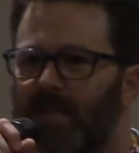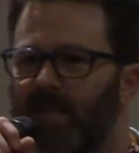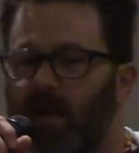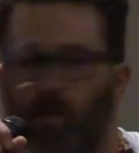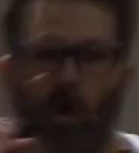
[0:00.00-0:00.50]
And
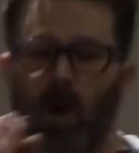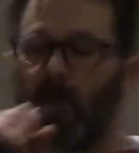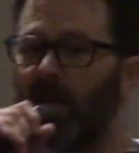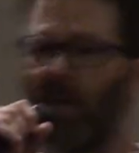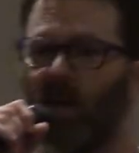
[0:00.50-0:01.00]
he's like, well,
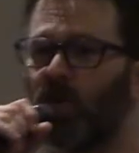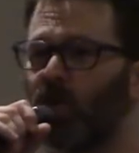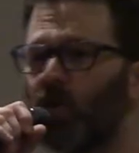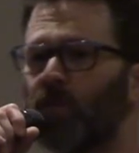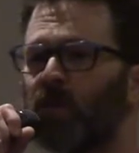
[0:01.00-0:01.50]
I mean, either
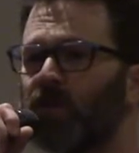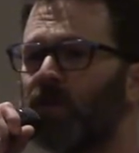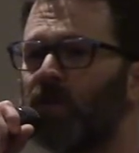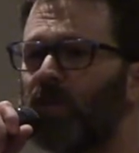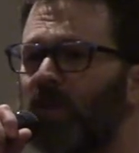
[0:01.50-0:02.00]
you're the person
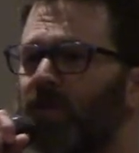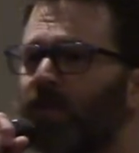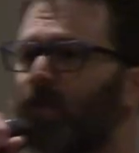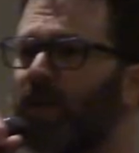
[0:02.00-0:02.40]
at the business who